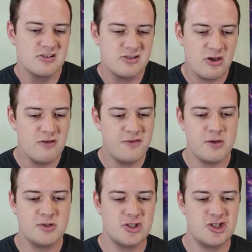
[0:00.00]
So you
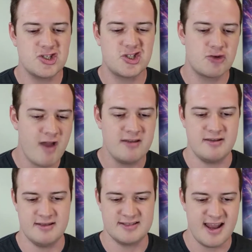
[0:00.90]
think we should just
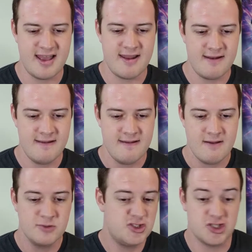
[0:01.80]
surrender, is that it?
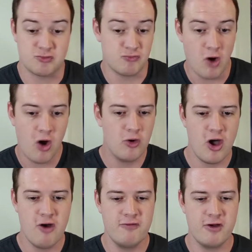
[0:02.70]
We should just roll
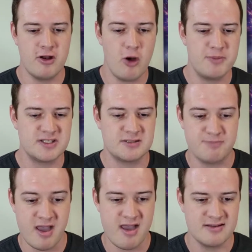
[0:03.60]
over and hope he
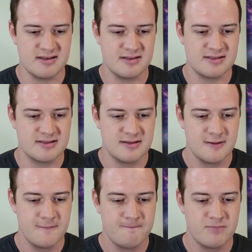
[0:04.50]
spares us?
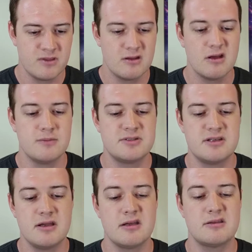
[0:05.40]
I'm
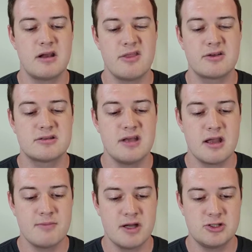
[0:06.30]
saying I'd rather
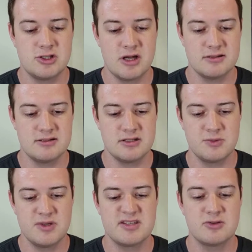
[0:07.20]
take my chances
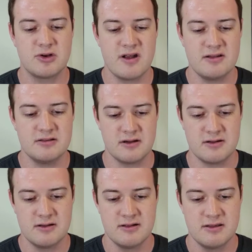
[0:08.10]
with surrender
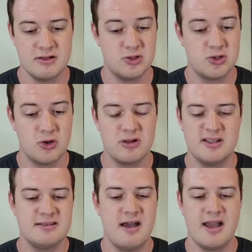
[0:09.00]
than
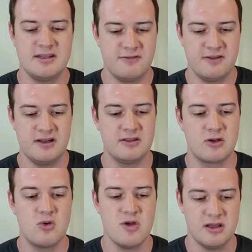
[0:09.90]
surely die defending the
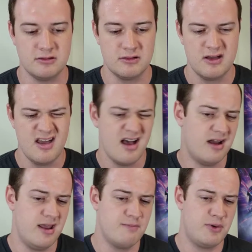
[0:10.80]
queen.
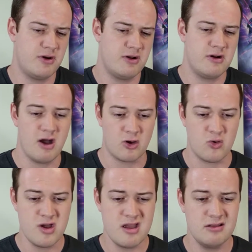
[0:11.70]
An emperor, a
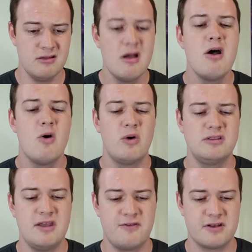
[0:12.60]
queen, what
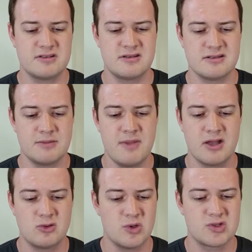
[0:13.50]
difference does it
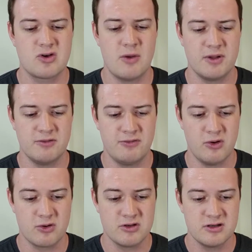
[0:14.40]
make to us common
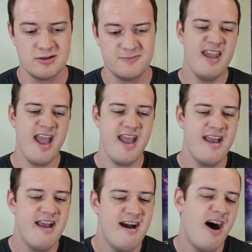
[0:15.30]
folk? Nah,
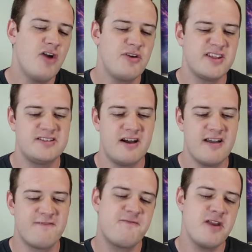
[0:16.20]
I'd rather die
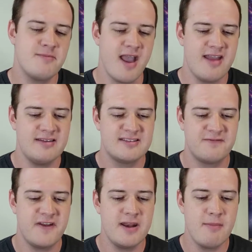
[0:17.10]
a free man
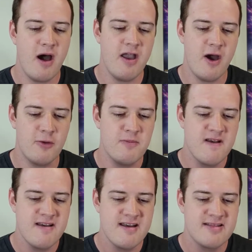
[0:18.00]
defending my home
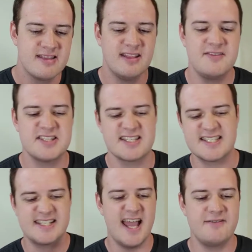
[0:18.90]
than live as a
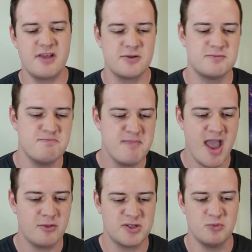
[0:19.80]
slave to those
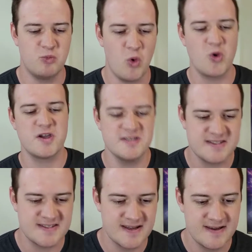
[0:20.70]
mountain
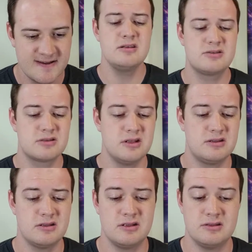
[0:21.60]
walkers. He's
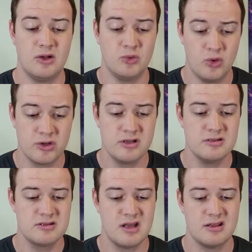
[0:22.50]
treated the
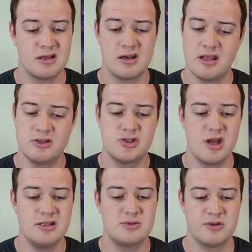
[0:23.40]
Delnorians and the
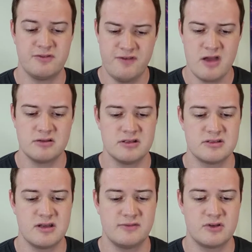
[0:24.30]
Granashites with
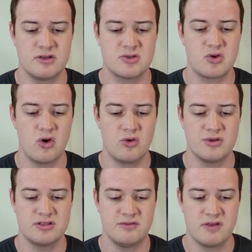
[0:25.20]
fairness after his
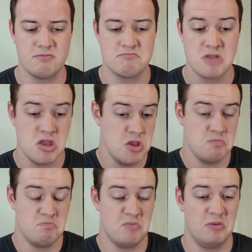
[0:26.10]
conquest of them.
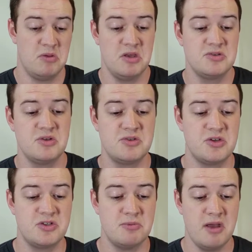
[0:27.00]
Maybe he's not
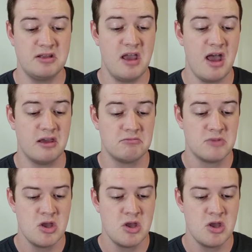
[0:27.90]
such a bad guy.